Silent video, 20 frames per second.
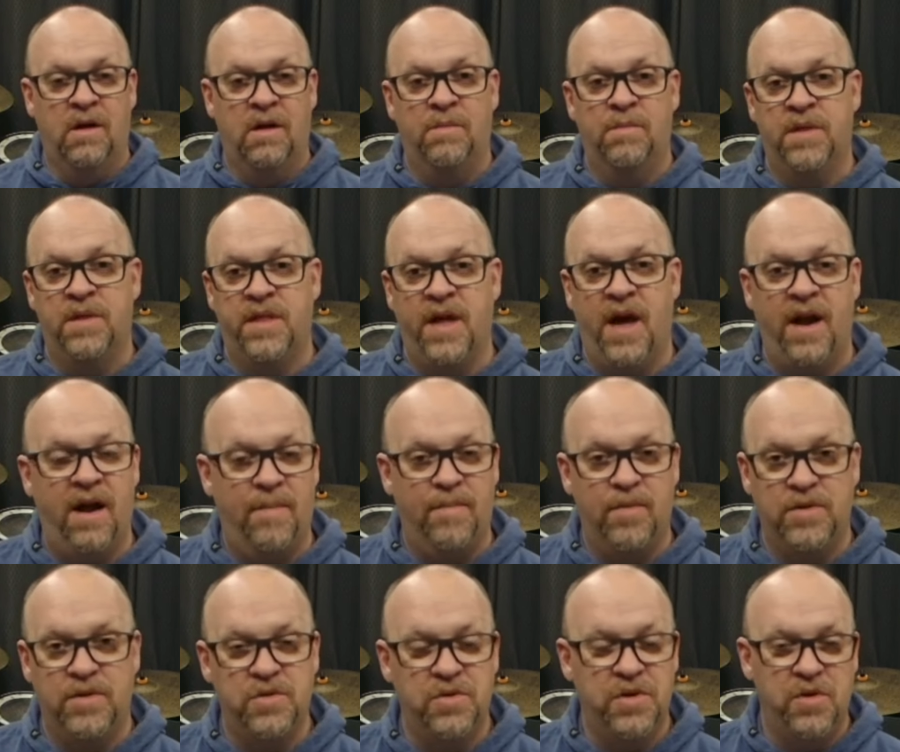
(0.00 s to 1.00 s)
But that
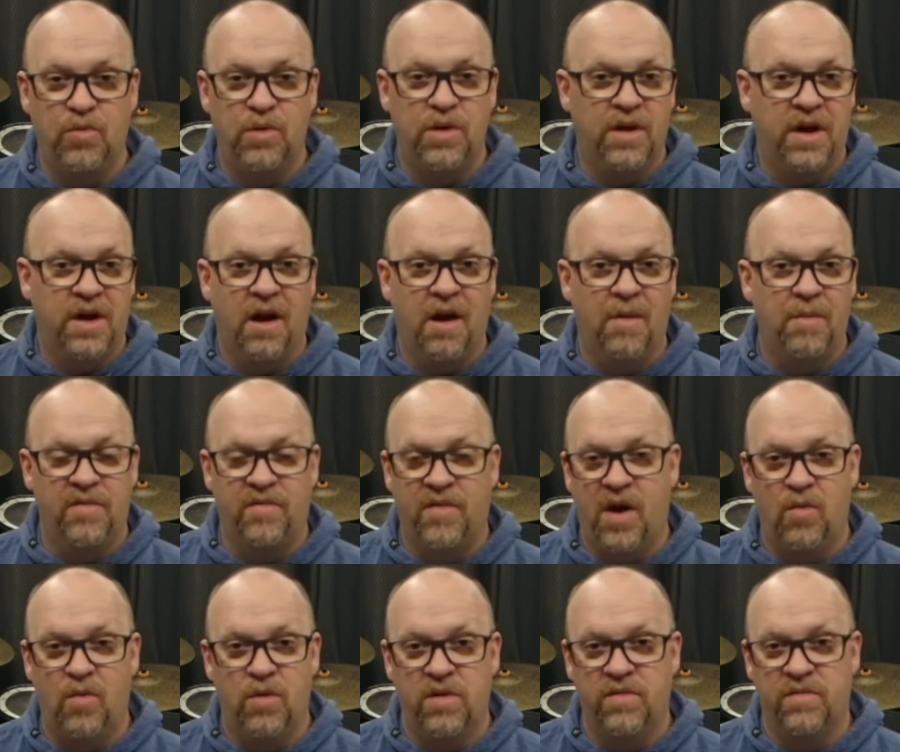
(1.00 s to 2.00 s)
opportunity wouldn't have come if I
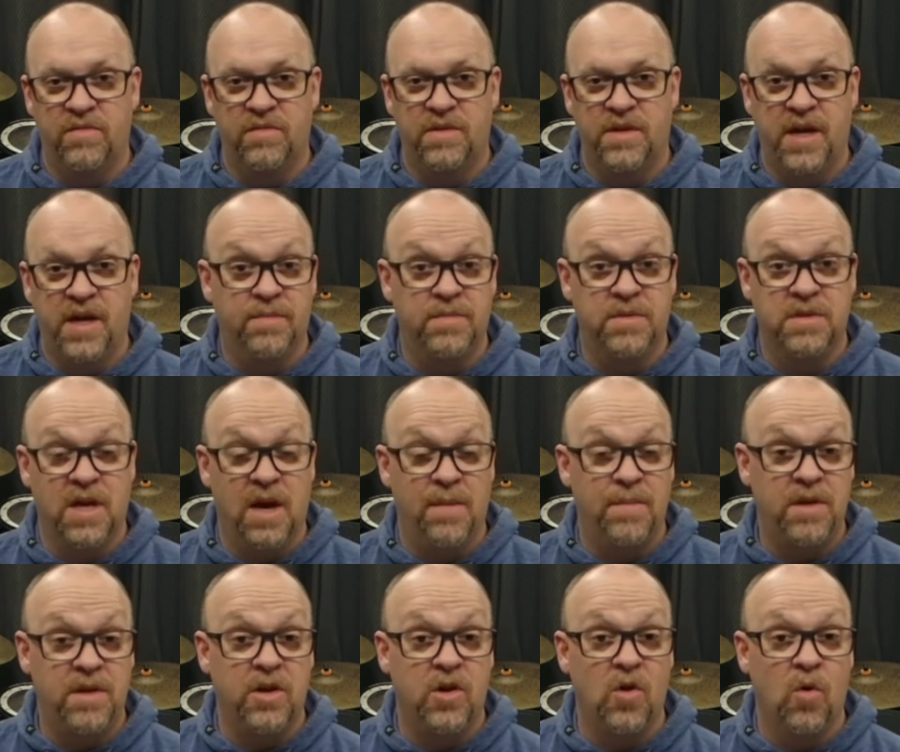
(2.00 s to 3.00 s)
would have kept
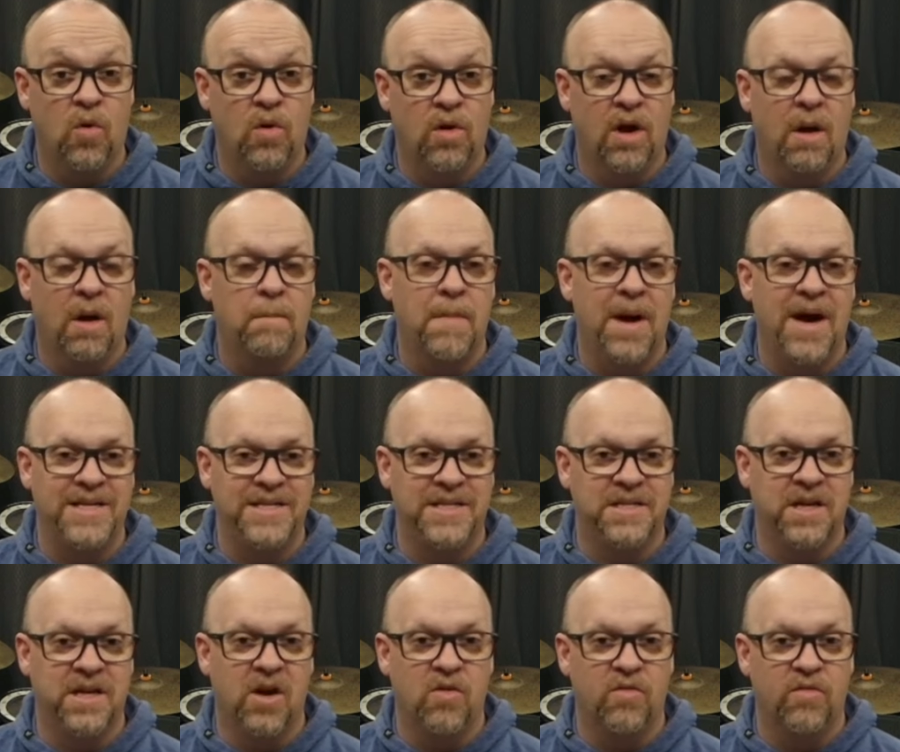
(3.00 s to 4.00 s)
slamming the door on
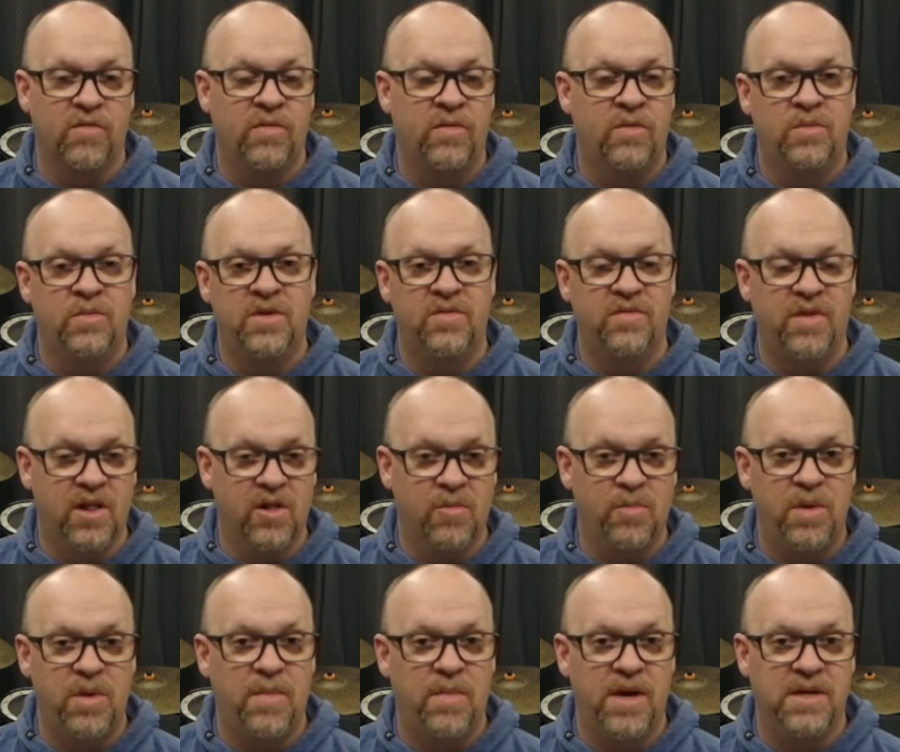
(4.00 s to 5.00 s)
myself,
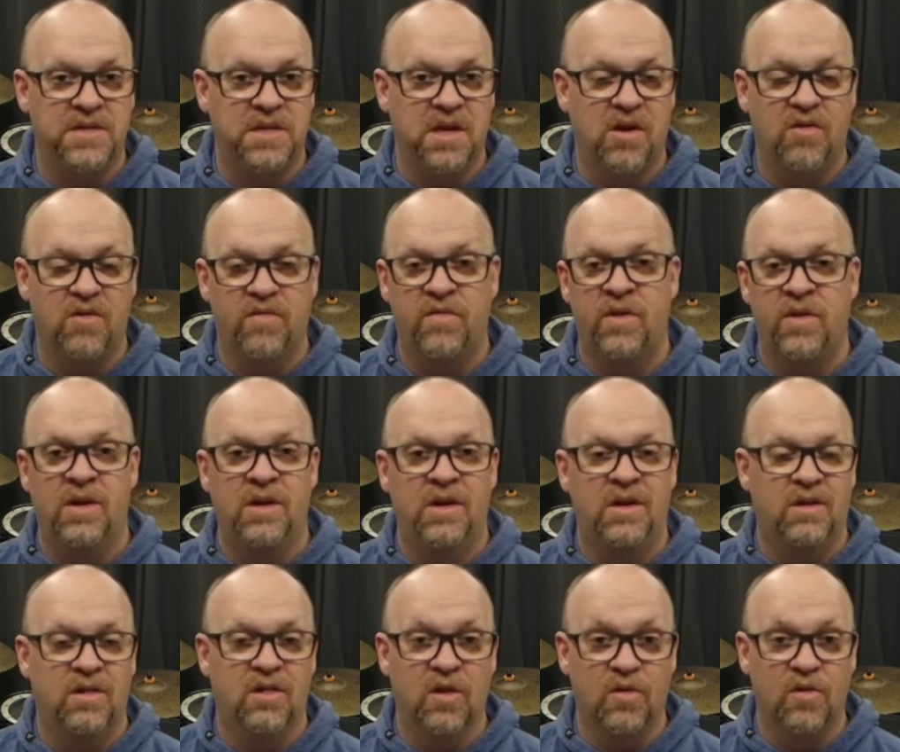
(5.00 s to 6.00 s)
developing myself,
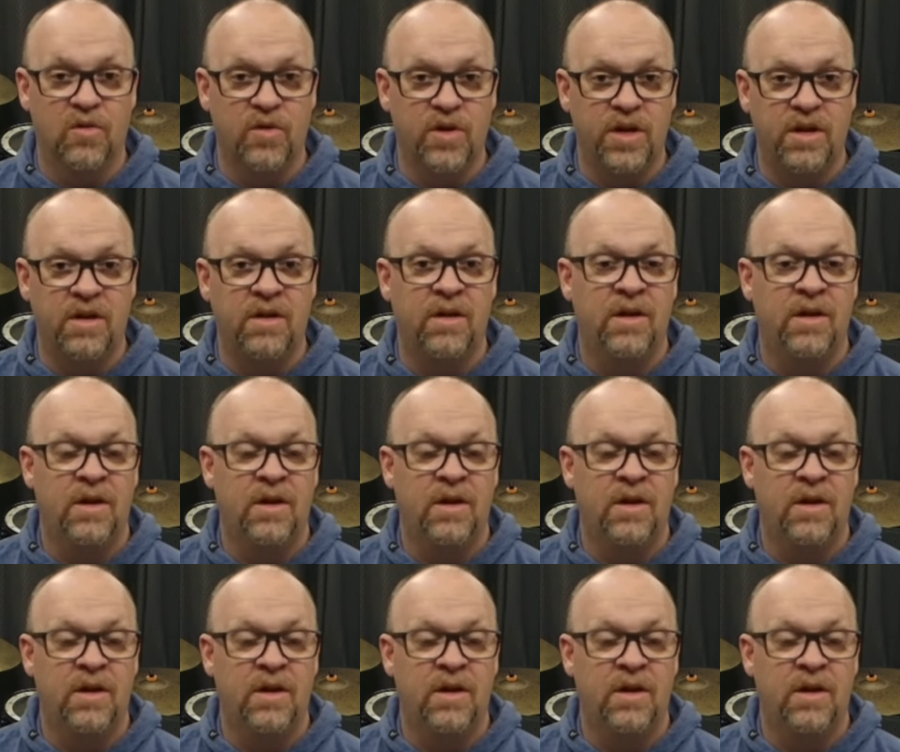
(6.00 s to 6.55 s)
learning,